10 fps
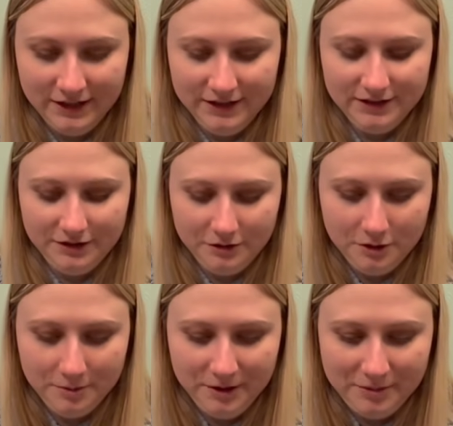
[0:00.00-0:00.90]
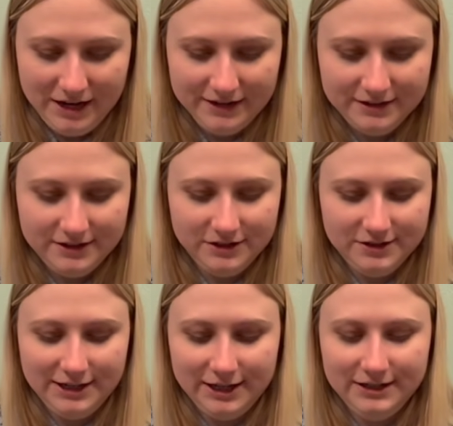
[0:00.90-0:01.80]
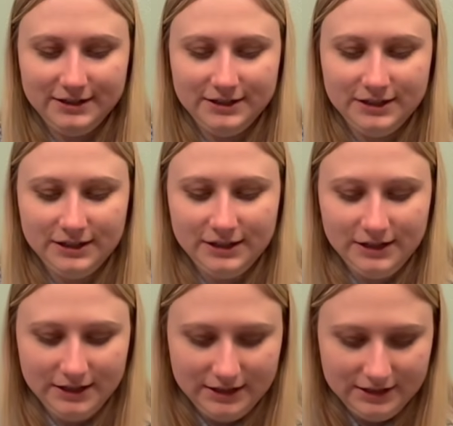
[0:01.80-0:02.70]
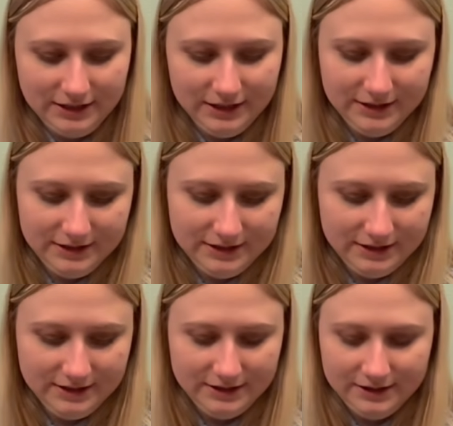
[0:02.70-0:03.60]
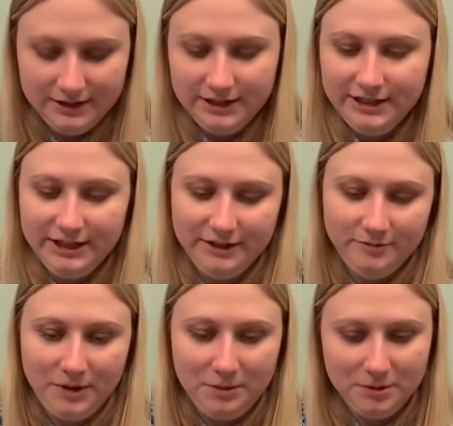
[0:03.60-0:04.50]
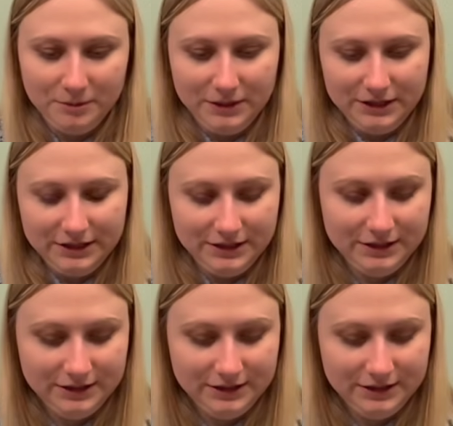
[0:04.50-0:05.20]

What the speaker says: So you open the box, there's tons and tons of paperwork.